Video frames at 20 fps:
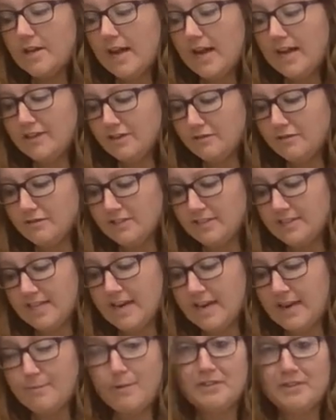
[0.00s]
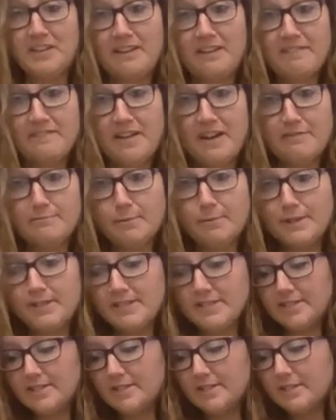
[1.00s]
I noticed that I'm only at
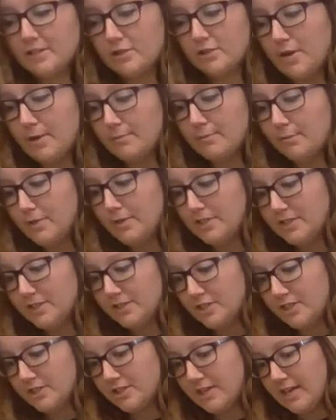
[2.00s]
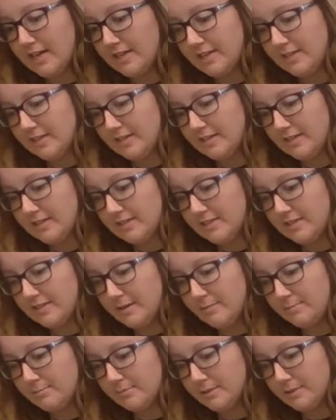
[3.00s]
5.6, so I'm going to just kind of
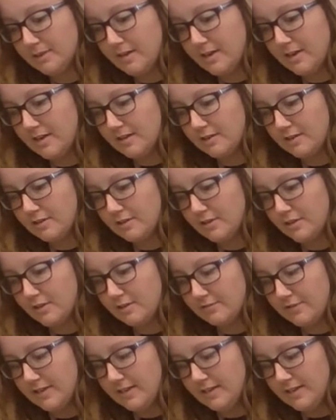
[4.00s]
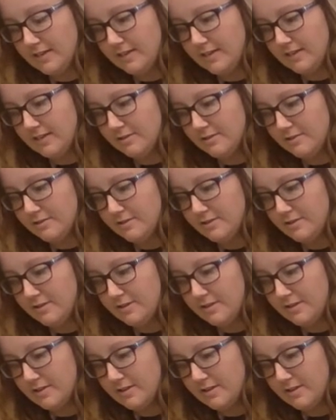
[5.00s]
dump a lot of the salt right in here.
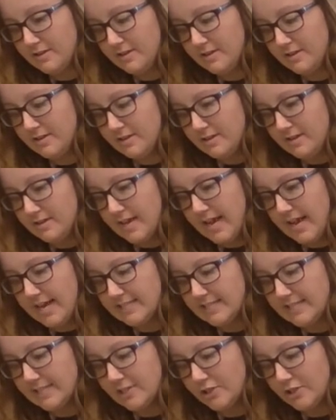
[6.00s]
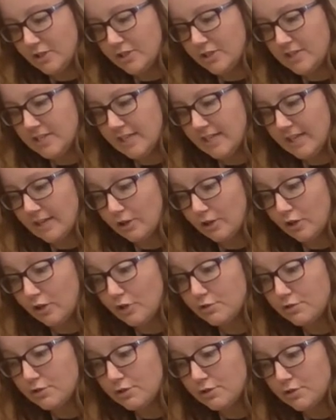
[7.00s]
As it starts to get
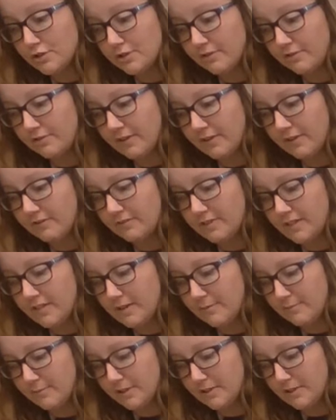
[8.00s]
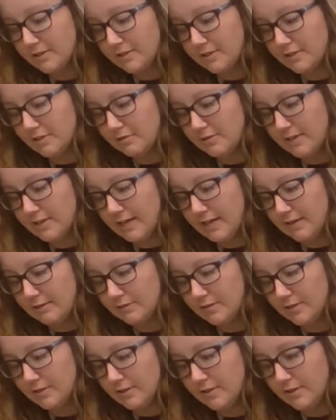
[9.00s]
closer to 50, I'm going to slow
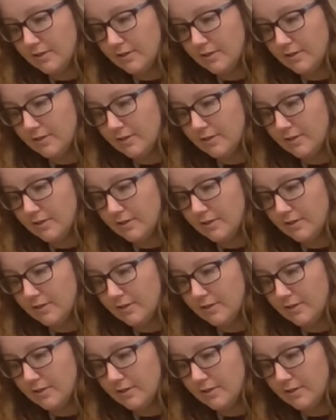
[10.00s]
down.